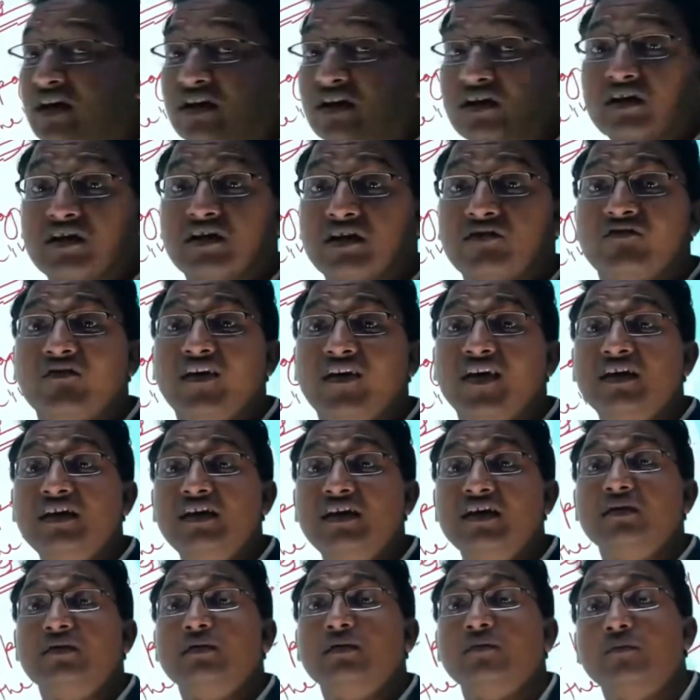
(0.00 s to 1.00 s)
at a
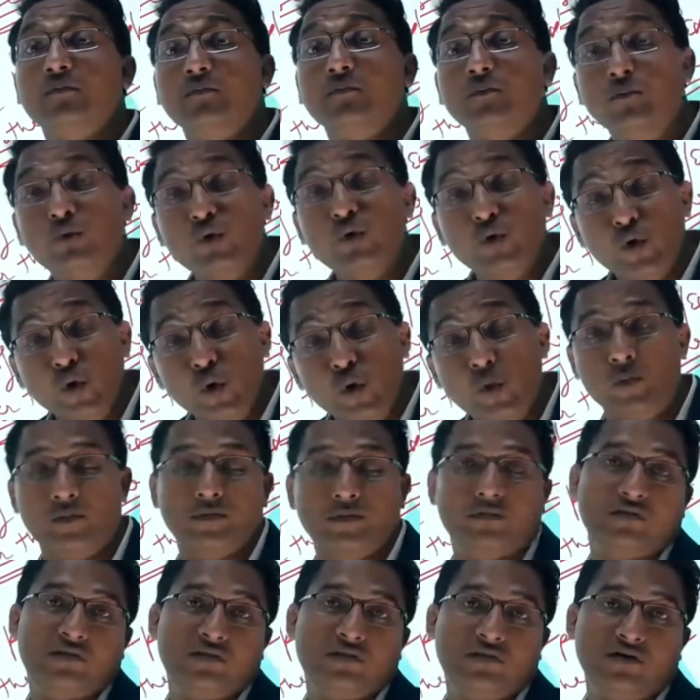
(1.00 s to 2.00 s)
very
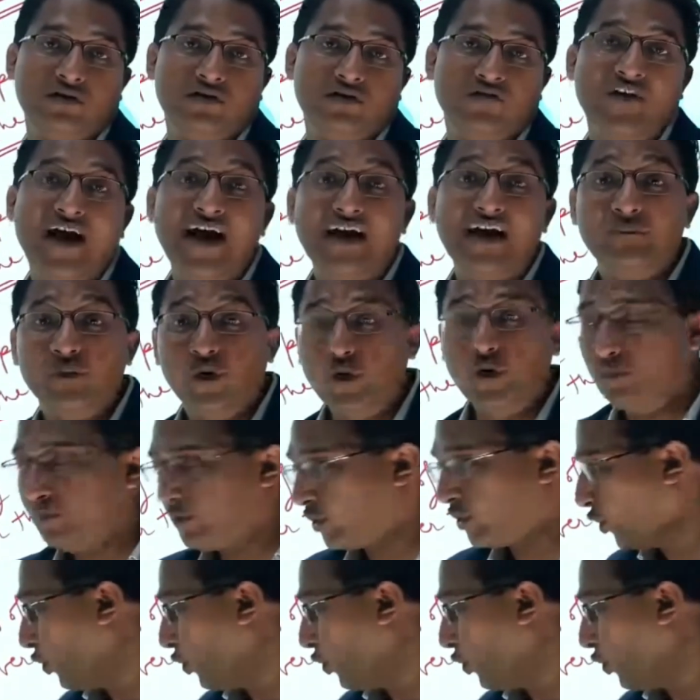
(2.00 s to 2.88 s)
boom. Why boom?